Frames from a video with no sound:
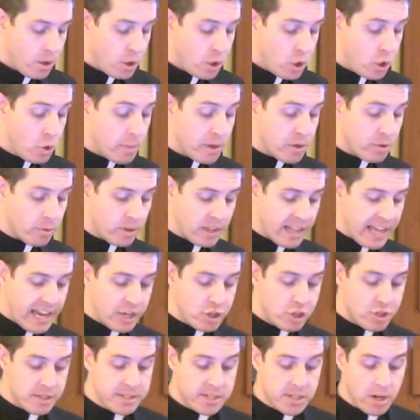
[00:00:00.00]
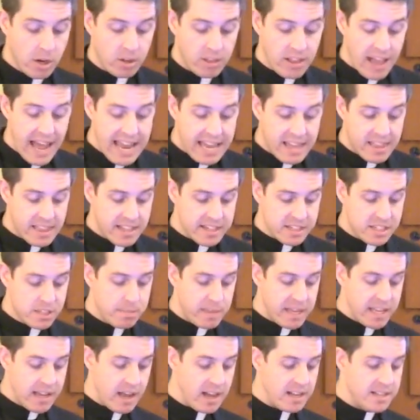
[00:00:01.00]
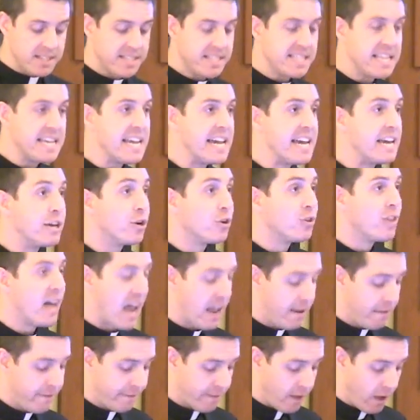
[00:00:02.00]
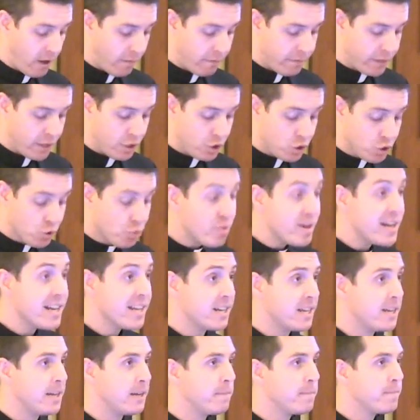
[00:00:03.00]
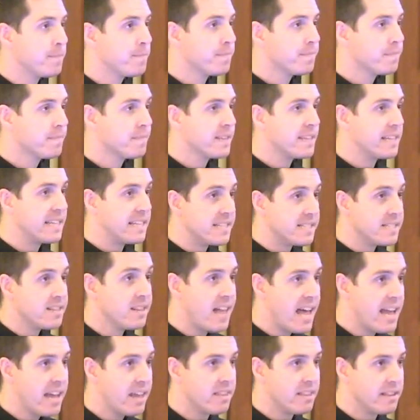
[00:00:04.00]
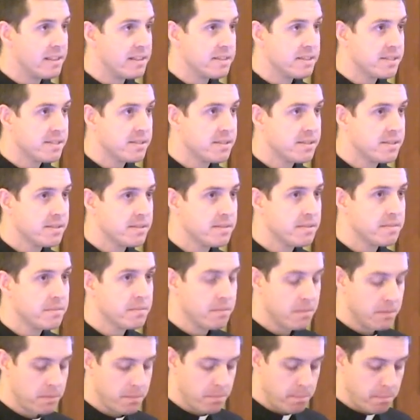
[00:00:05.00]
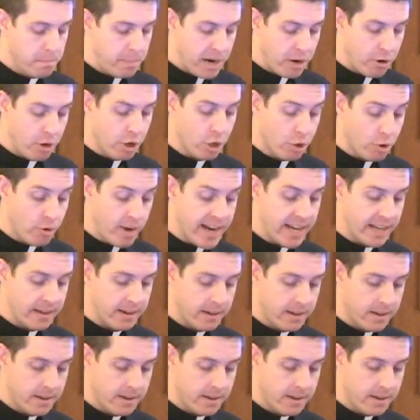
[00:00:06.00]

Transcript: Human relations are like this because the inner life of the Trinity is like this, perichoretic.